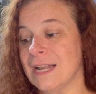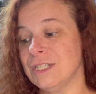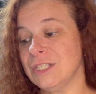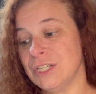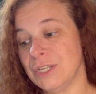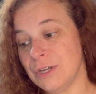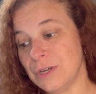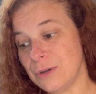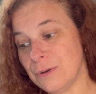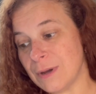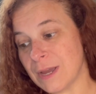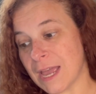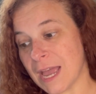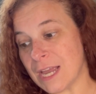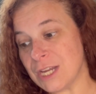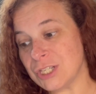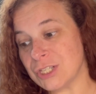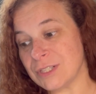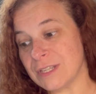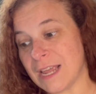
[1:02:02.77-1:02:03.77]
do
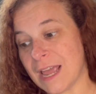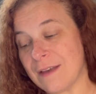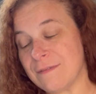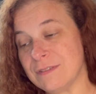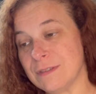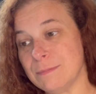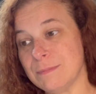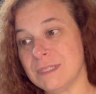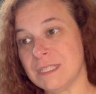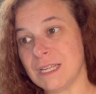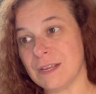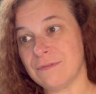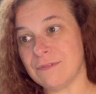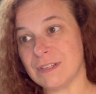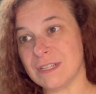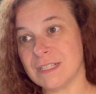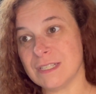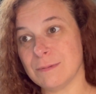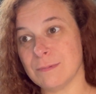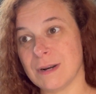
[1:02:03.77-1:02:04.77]
occasionally have some
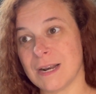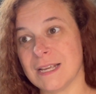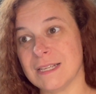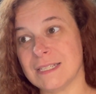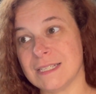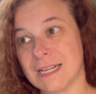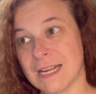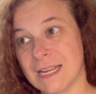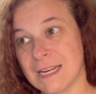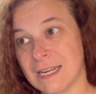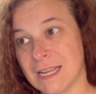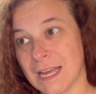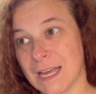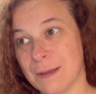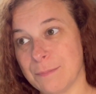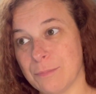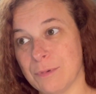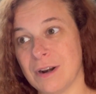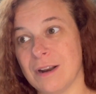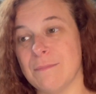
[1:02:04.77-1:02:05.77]
stiffness when I stand
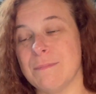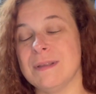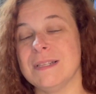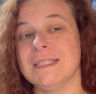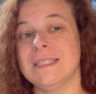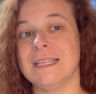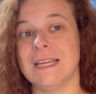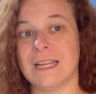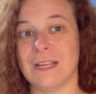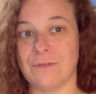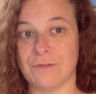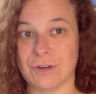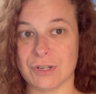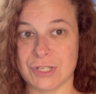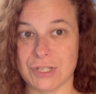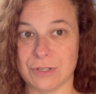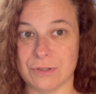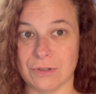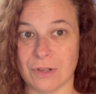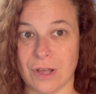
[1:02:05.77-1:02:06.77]
up, when I've been sitting for
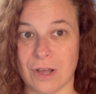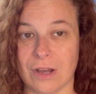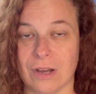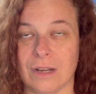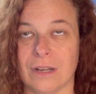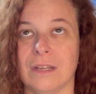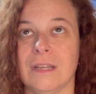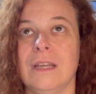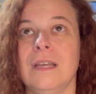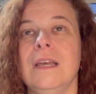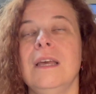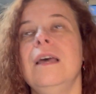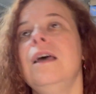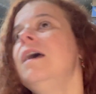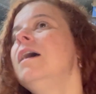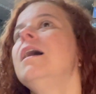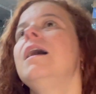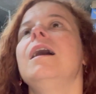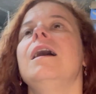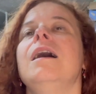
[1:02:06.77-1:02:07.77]
too long.
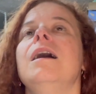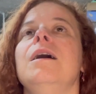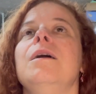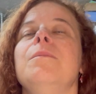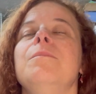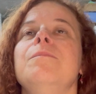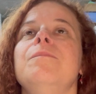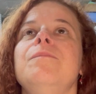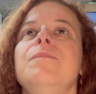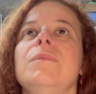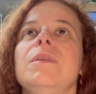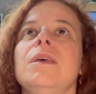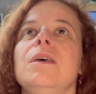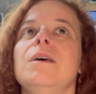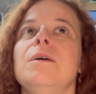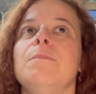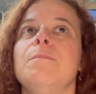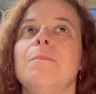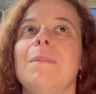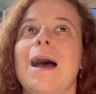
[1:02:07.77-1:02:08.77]
Um,
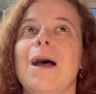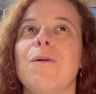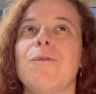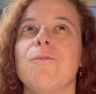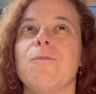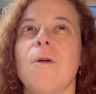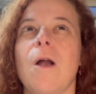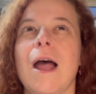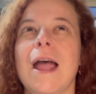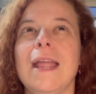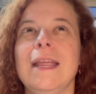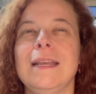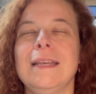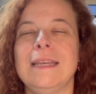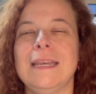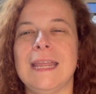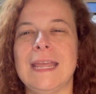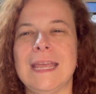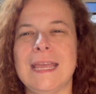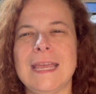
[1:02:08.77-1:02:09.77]
my right
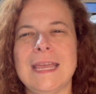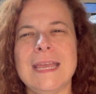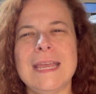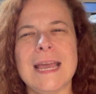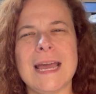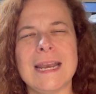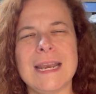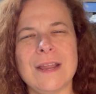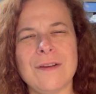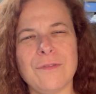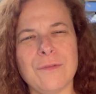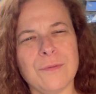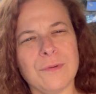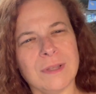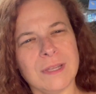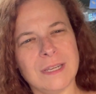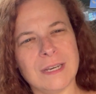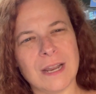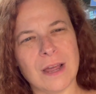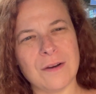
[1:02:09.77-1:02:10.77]
knee, I never
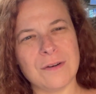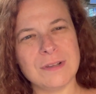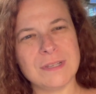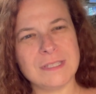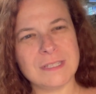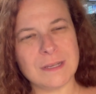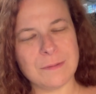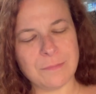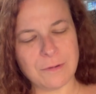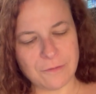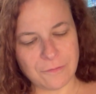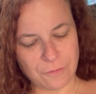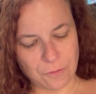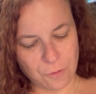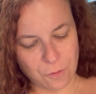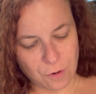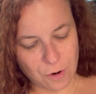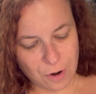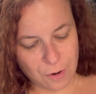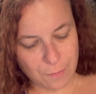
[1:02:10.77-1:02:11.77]
really noticed it
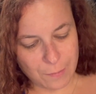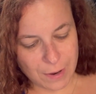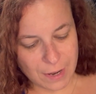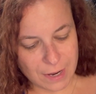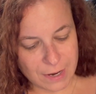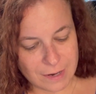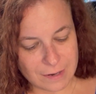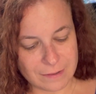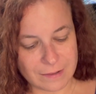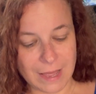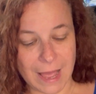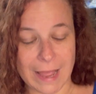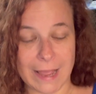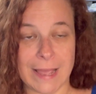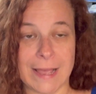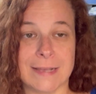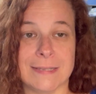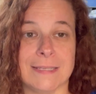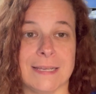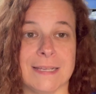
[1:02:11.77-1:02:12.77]
before, but I
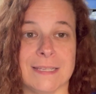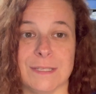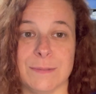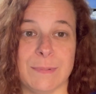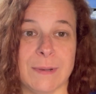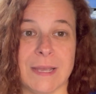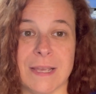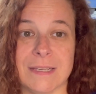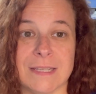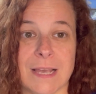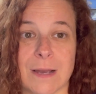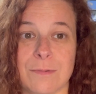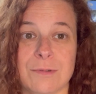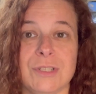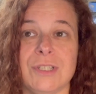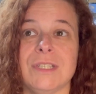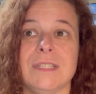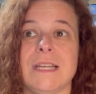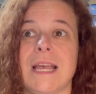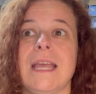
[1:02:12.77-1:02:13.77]
guess that's because I was
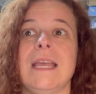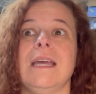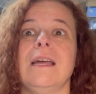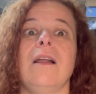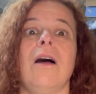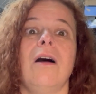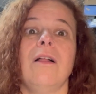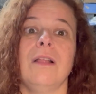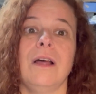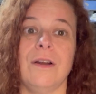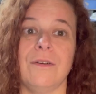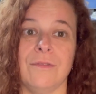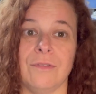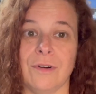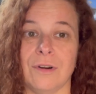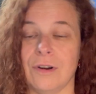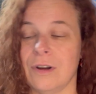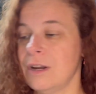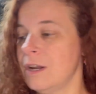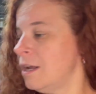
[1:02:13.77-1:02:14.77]
just aching all
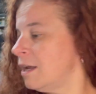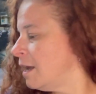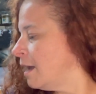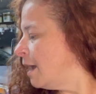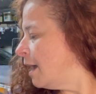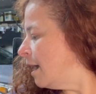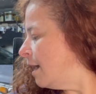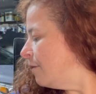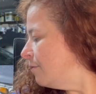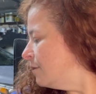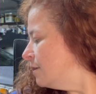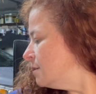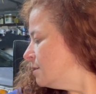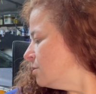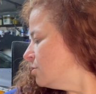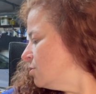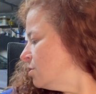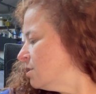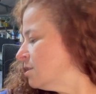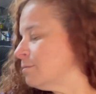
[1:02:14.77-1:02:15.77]
over. And this
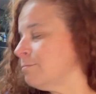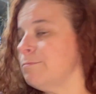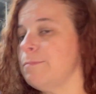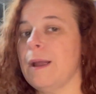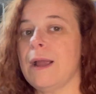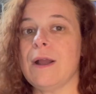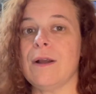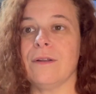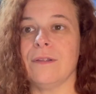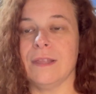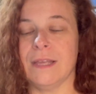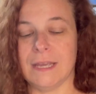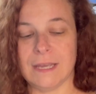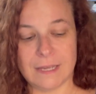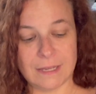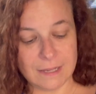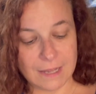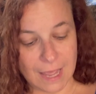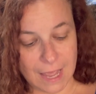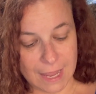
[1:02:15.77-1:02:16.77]
is just
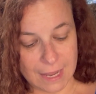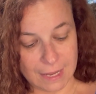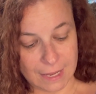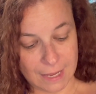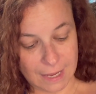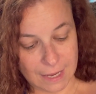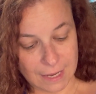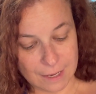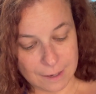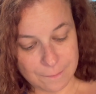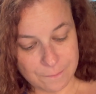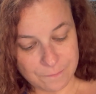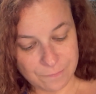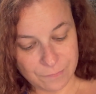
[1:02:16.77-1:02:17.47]
barely aching.